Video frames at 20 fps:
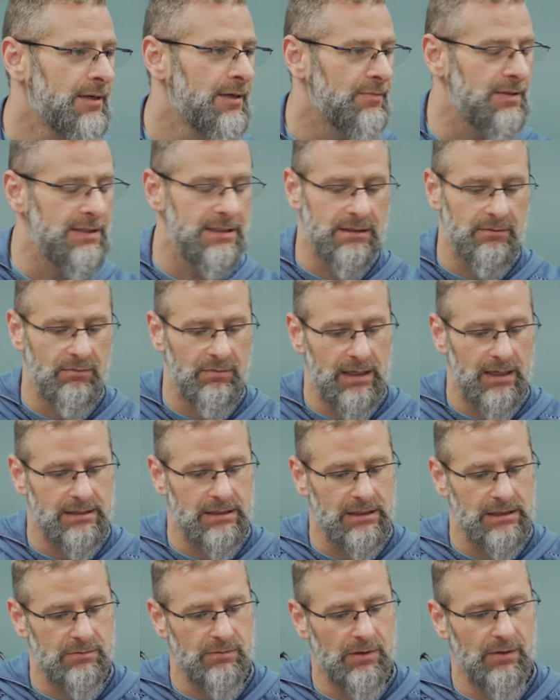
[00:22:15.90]
peace and
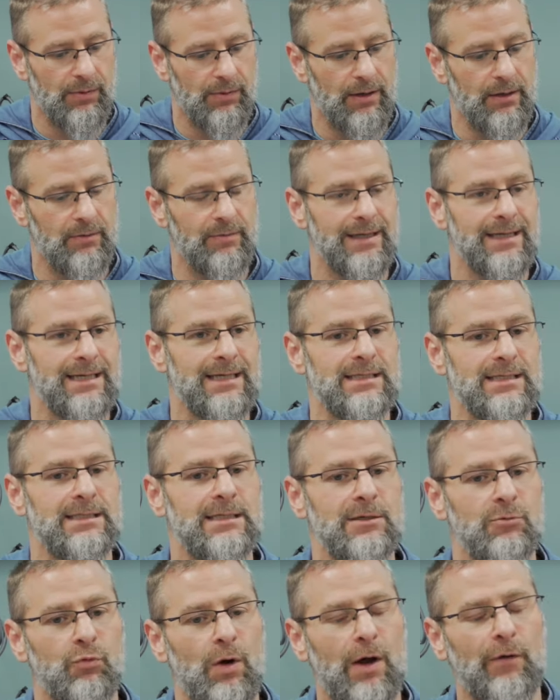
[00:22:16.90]
blessings be upon him. It is
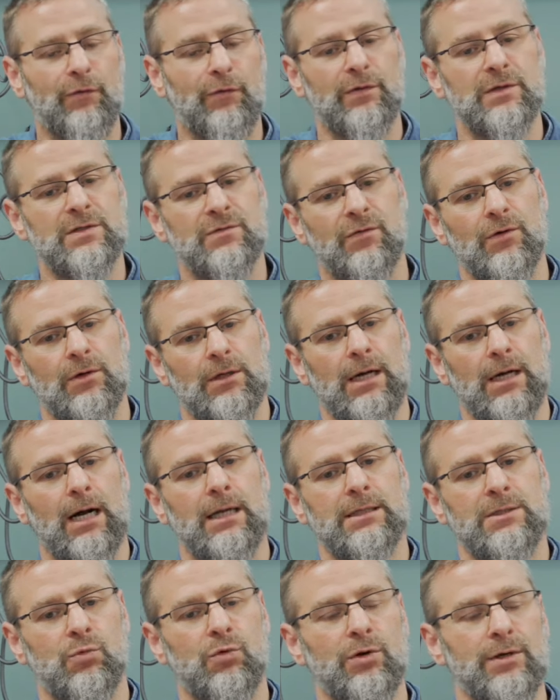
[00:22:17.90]
the reference for
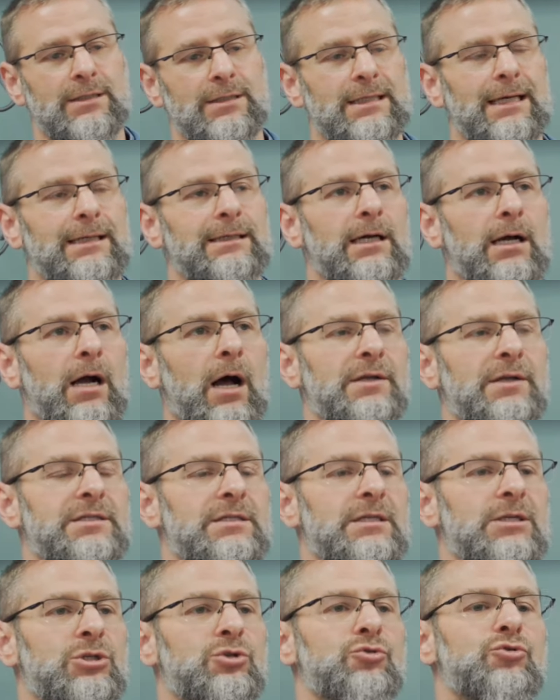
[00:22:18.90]
God's word. It's like the
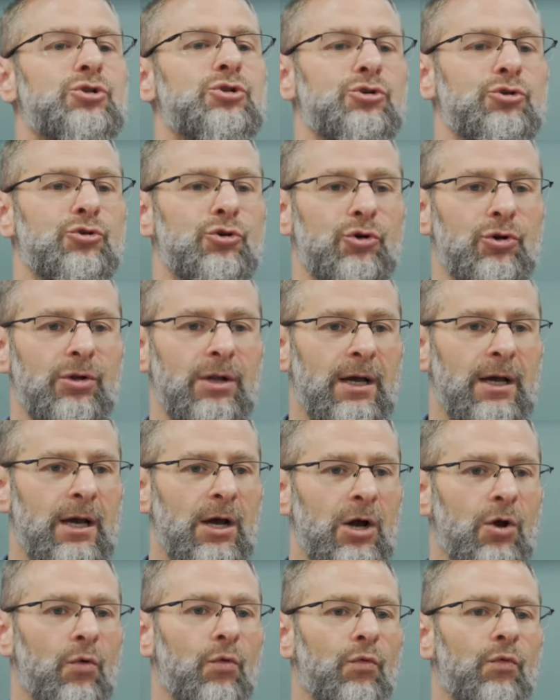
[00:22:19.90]
constitutional
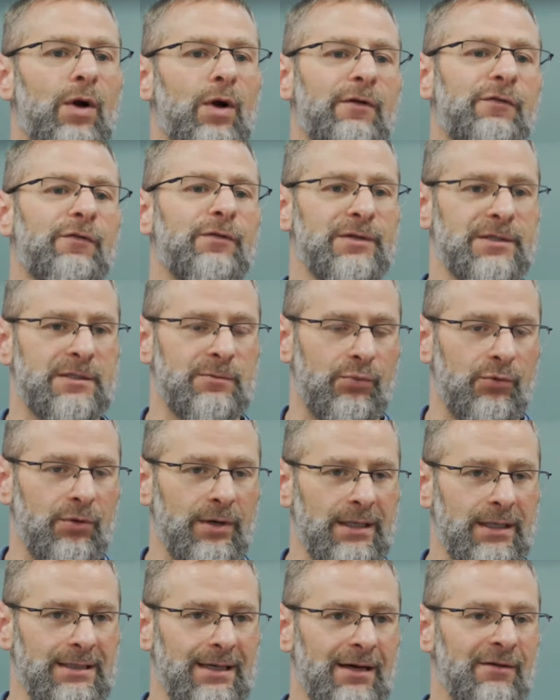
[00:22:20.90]
reference
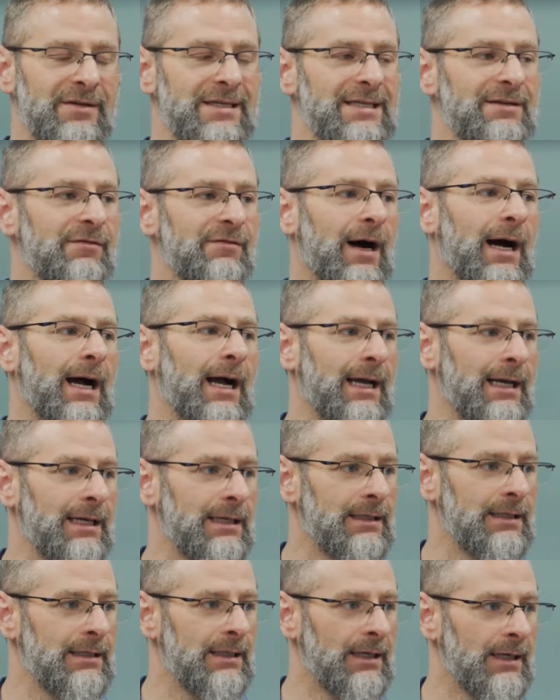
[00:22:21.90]
point of
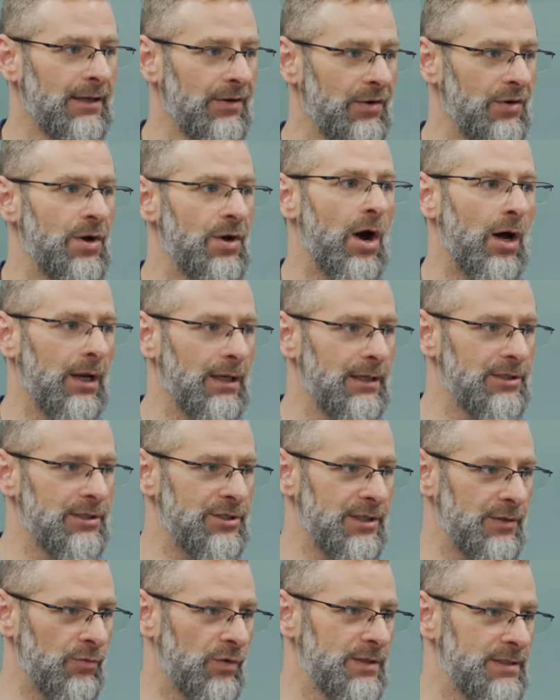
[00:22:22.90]
divine knowledge
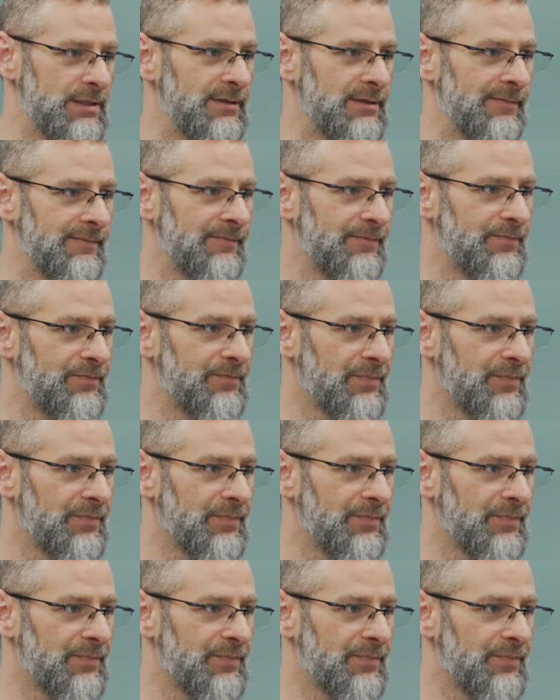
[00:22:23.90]
and wisdom.